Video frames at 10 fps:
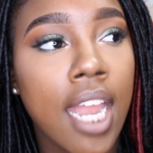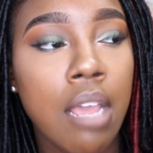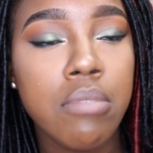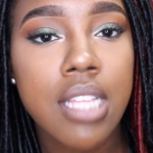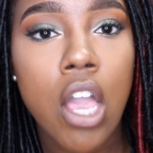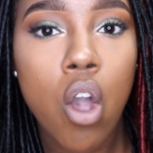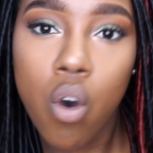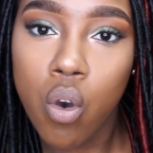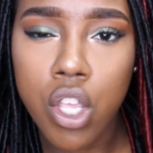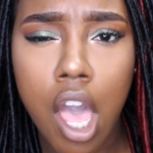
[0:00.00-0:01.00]
and they was like,
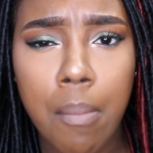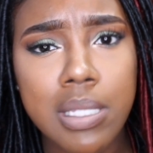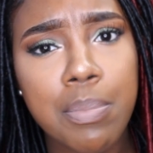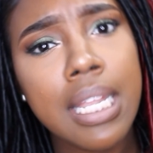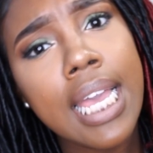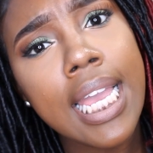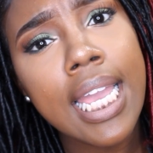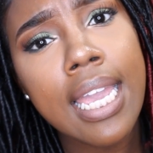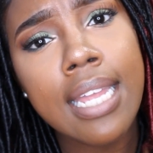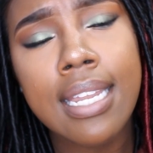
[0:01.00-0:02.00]
oh, y'all was
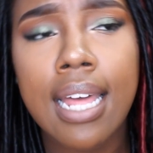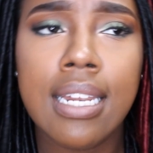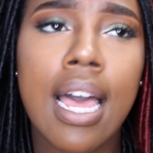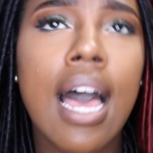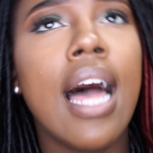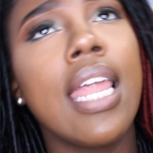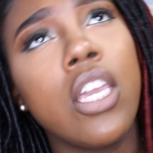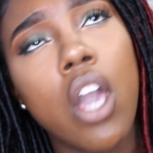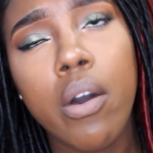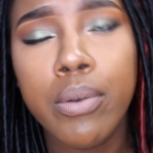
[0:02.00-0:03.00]
playing, like
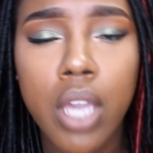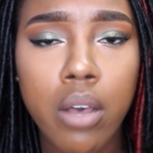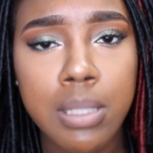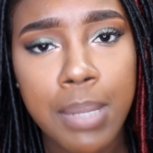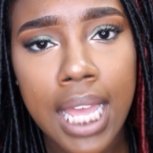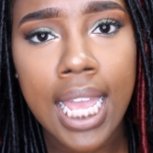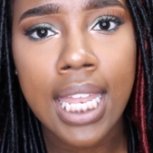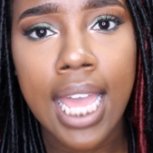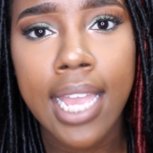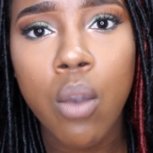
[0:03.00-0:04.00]
y'all was playing,
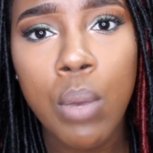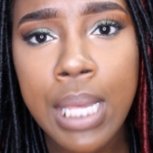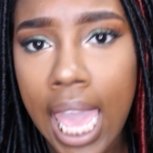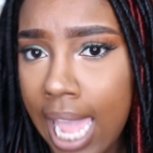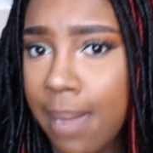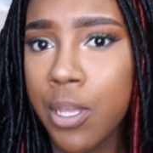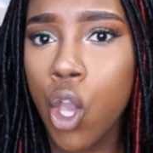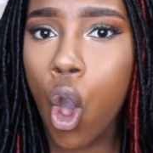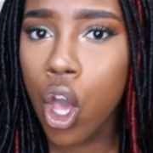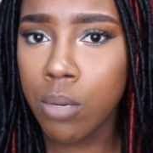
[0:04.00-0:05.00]
like we came and
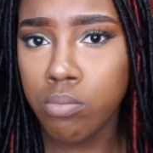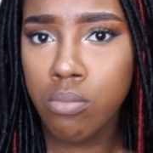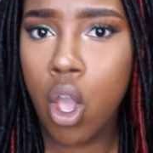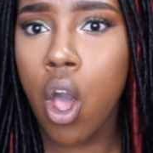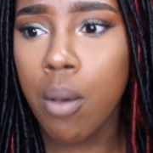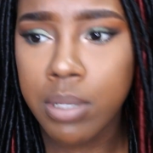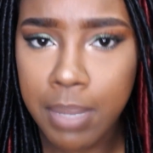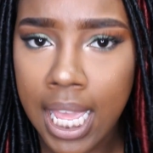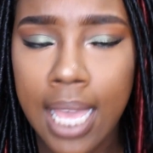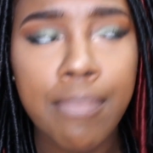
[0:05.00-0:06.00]
y'all was
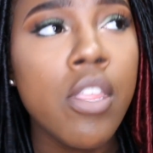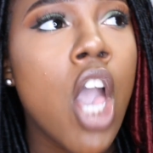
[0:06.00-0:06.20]
playing.